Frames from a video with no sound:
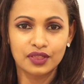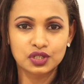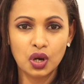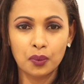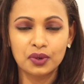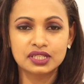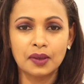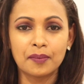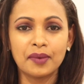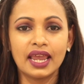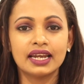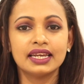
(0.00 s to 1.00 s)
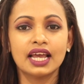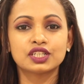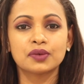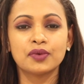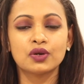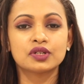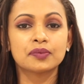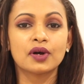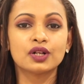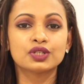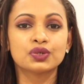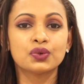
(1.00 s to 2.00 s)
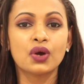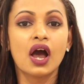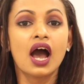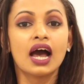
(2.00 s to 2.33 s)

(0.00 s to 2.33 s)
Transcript: The drop was mainly attributable to